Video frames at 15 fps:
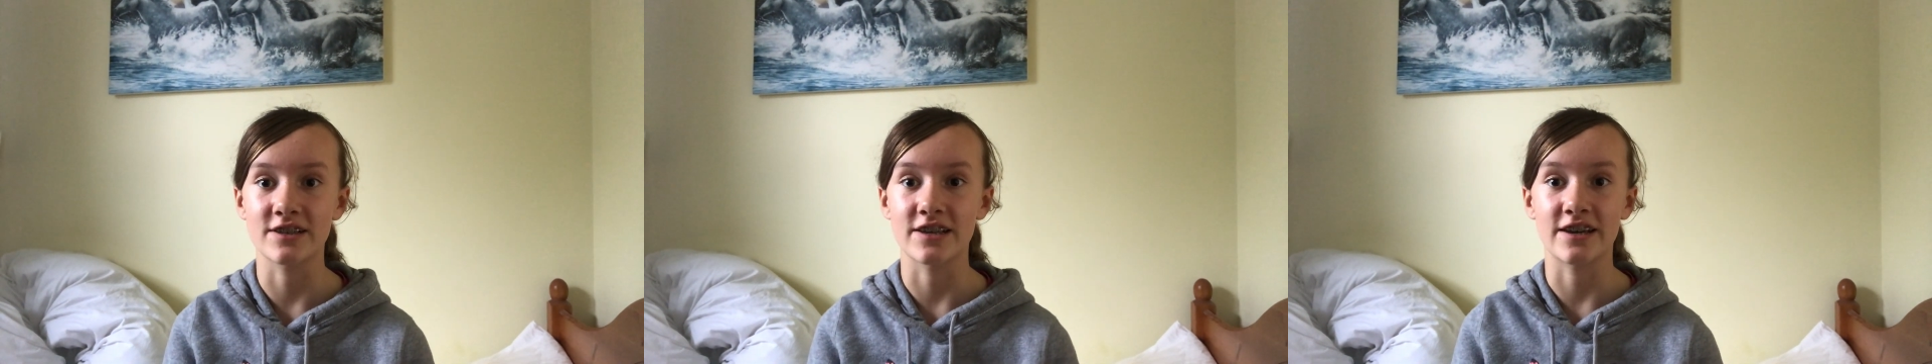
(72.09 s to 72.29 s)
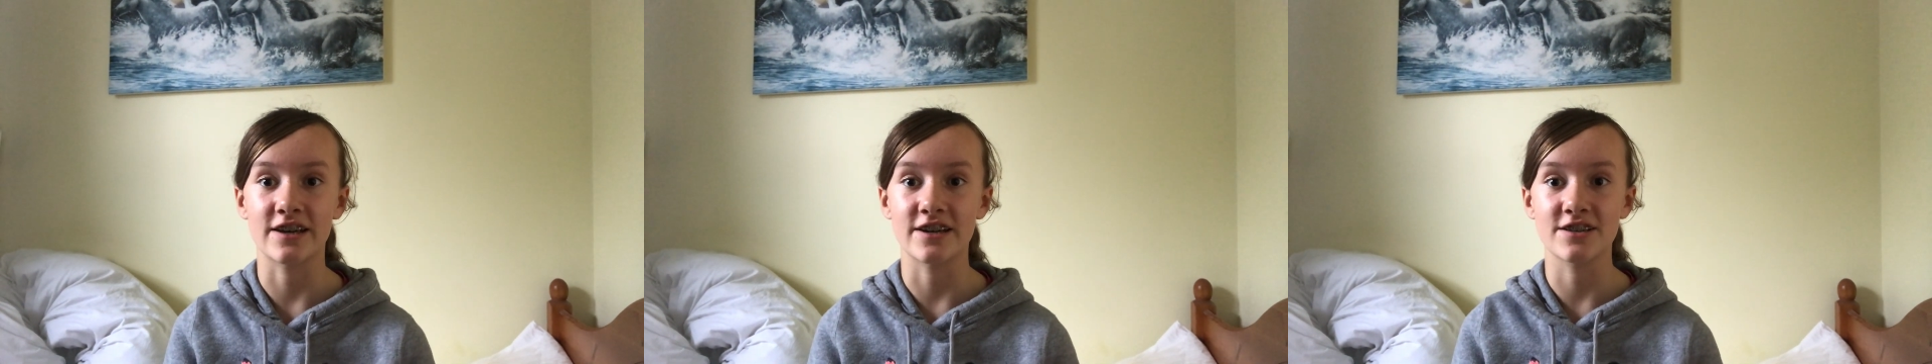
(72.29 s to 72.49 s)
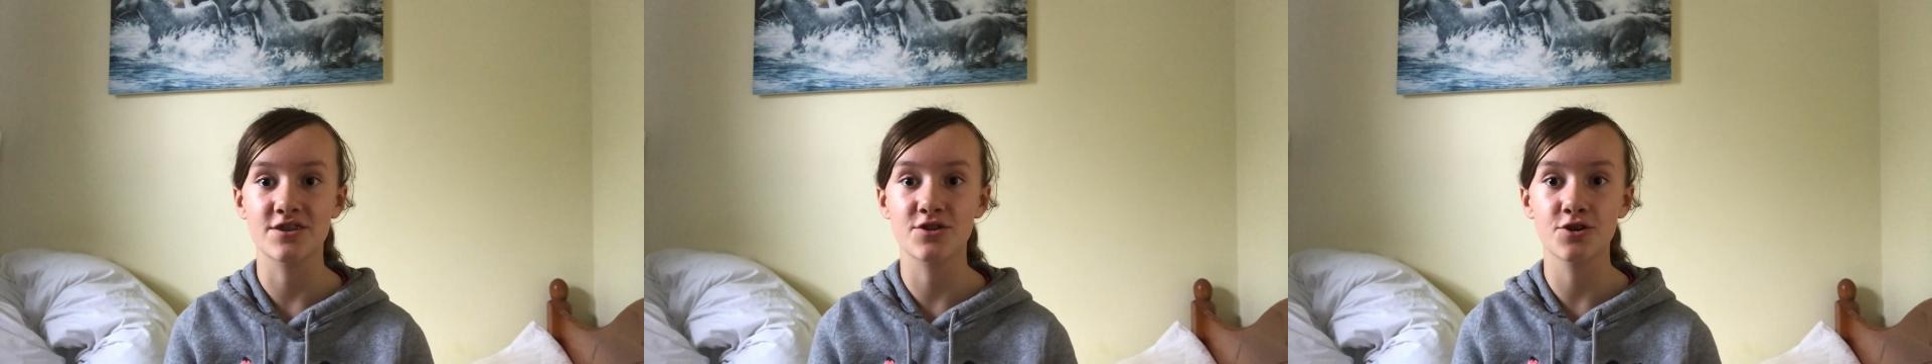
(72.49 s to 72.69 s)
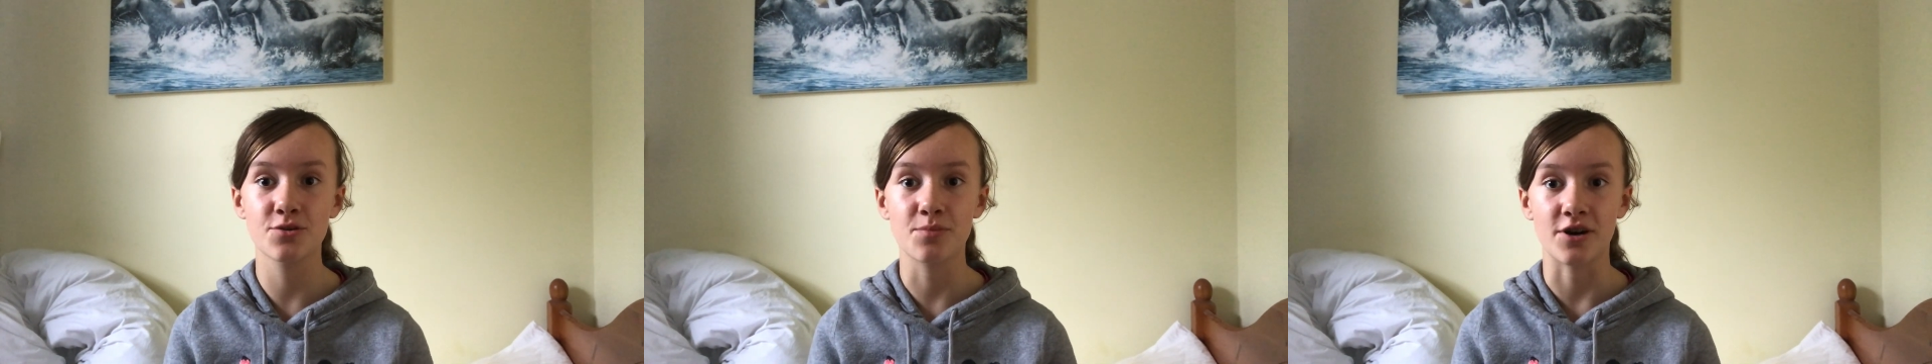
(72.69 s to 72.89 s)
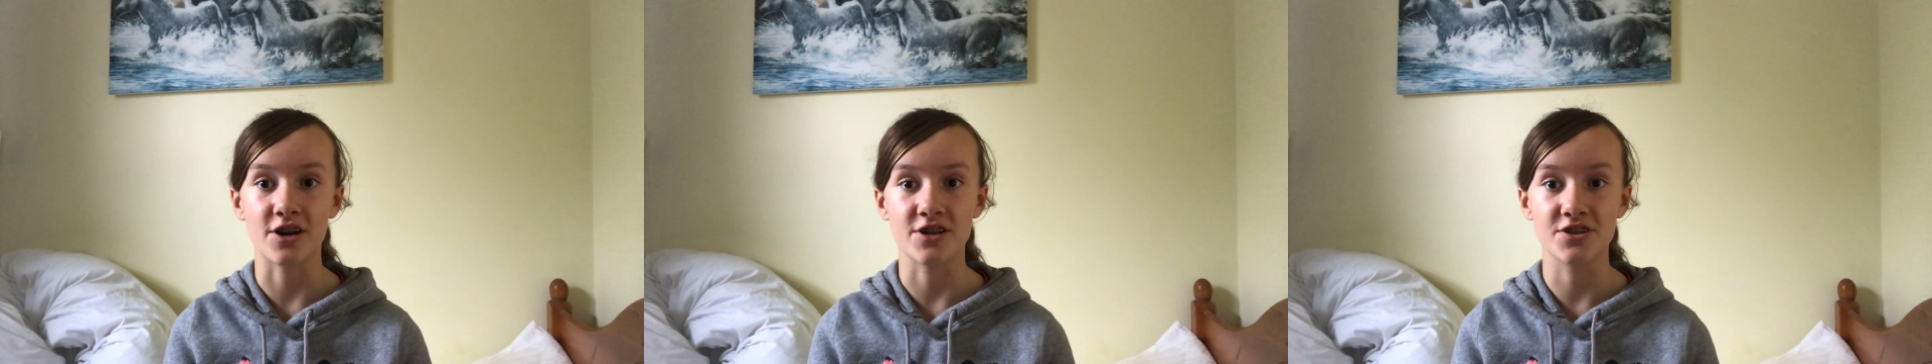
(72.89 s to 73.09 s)
it has two
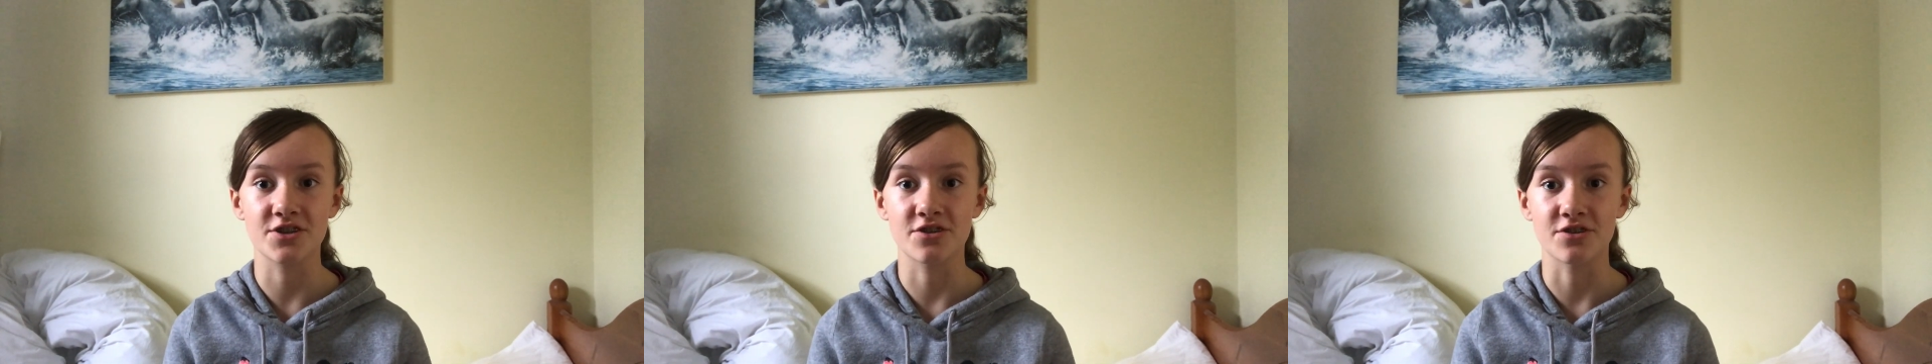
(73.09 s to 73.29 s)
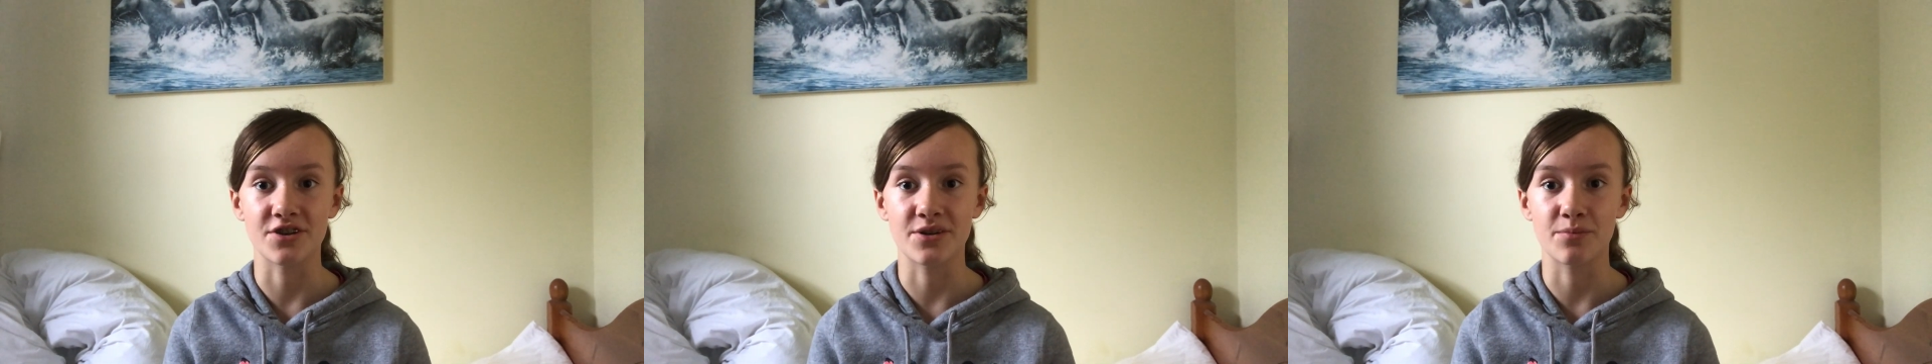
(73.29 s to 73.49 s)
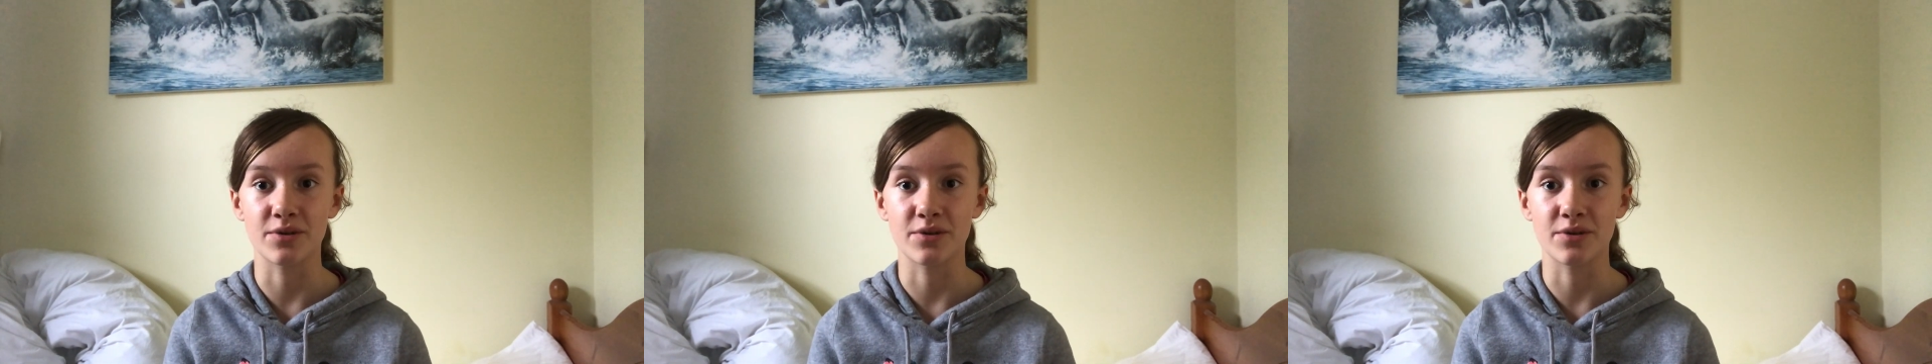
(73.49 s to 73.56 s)
parts to it,